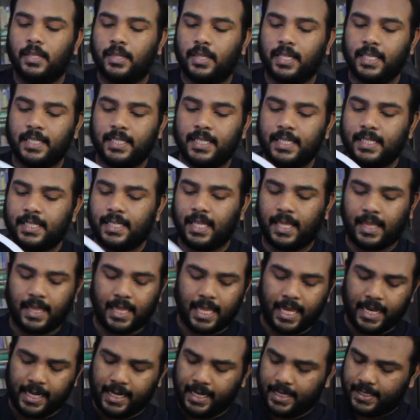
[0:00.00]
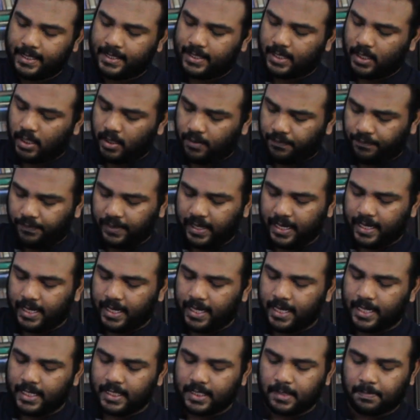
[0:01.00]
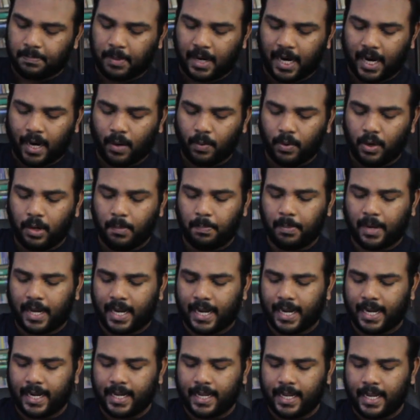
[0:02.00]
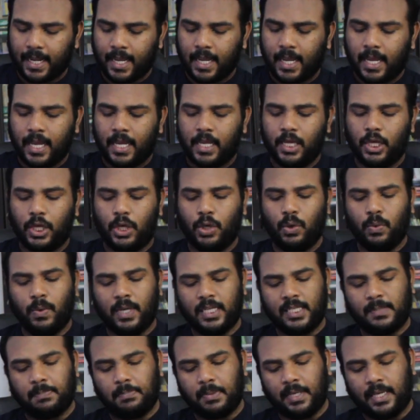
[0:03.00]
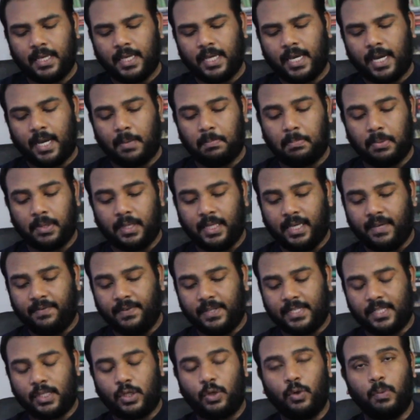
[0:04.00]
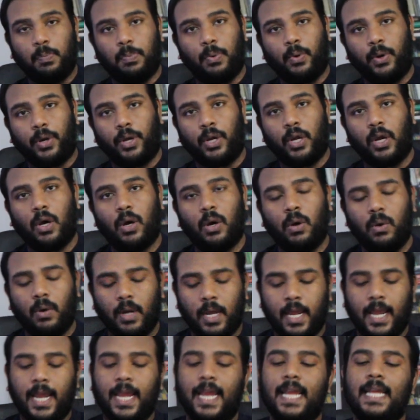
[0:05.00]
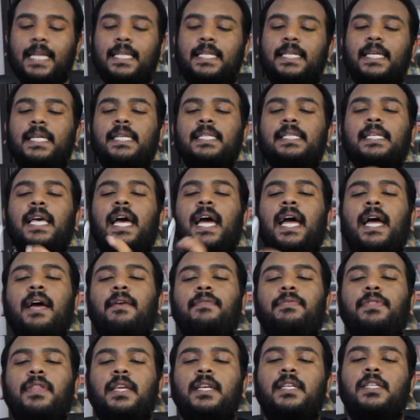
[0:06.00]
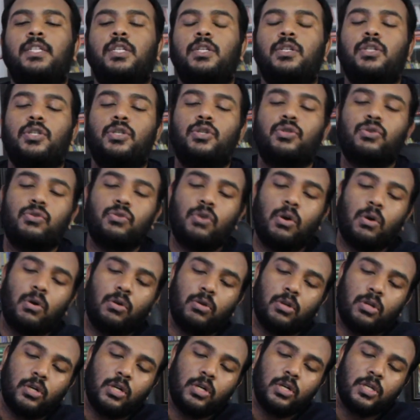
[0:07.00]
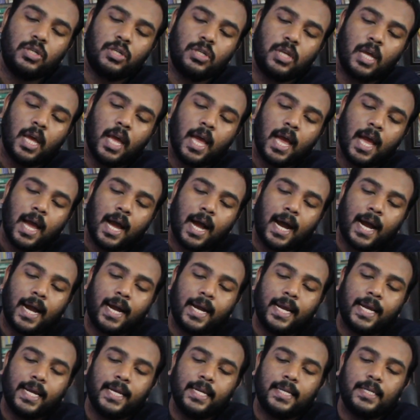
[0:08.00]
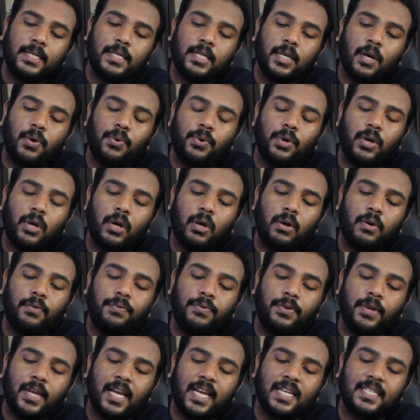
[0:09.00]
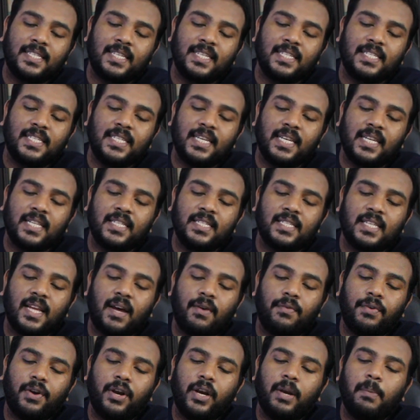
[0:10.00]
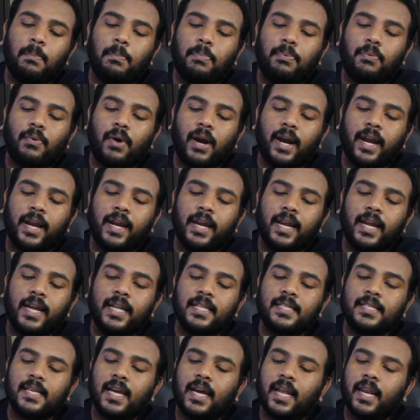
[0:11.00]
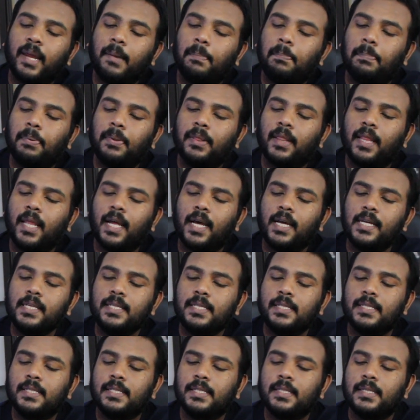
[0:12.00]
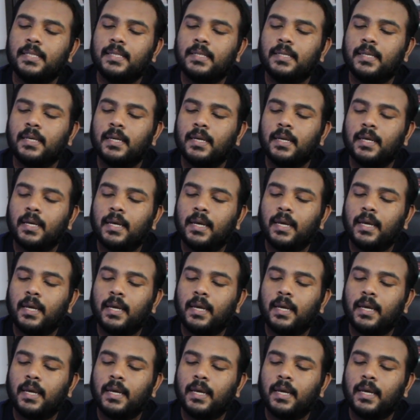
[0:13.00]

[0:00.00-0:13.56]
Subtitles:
So this is the light itself. It is powered by USB. I believe it's 2.0. It does have these controllers. I don't know if you guys can see. It's not very bright. It's got a plus,